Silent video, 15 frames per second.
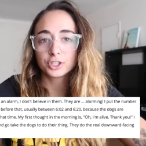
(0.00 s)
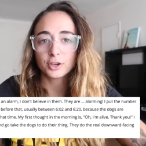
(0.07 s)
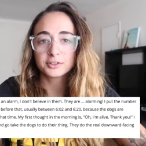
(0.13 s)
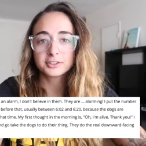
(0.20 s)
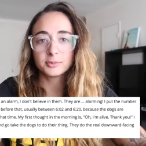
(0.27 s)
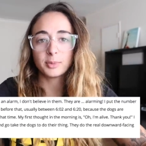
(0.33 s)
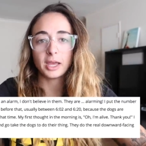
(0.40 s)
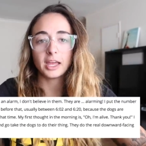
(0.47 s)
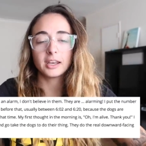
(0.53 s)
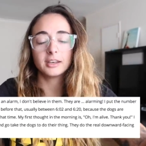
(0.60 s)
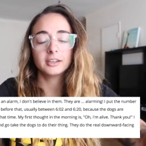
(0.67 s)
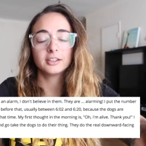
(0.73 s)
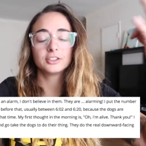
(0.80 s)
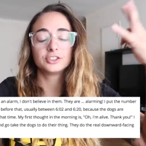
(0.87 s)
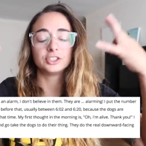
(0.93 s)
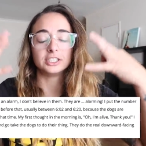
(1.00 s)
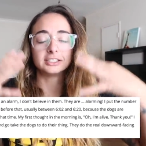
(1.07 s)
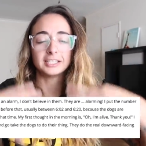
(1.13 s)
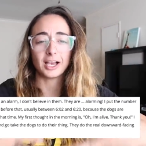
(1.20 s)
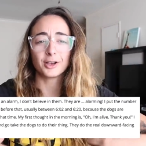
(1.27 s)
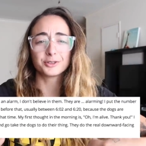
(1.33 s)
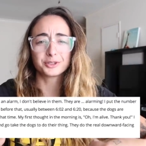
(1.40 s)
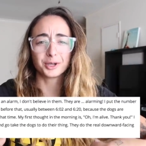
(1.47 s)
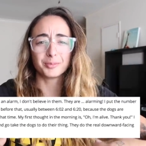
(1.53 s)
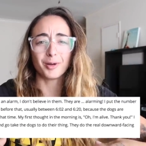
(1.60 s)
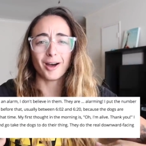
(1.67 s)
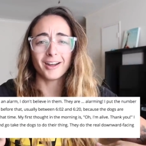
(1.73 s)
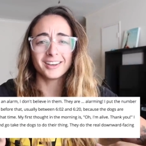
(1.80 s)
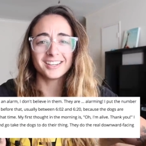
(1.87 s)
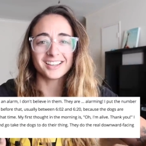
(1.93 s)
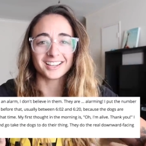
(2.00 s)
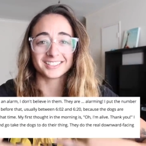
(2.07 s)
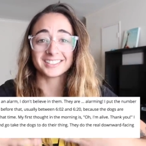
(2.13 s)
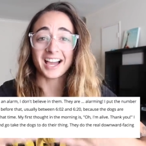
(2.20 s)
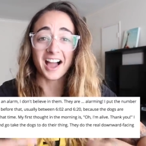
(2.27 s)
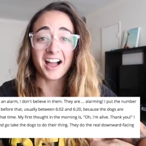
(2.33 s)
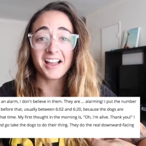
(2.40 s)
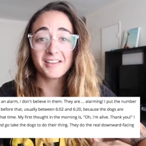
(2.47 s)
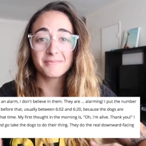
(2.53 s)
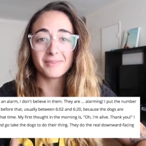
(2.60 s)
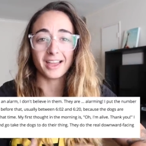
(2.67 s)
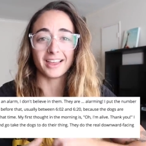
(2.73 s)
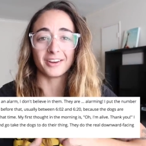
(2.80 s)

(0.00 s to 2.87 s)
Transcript: she goes to bed, she tells her body a time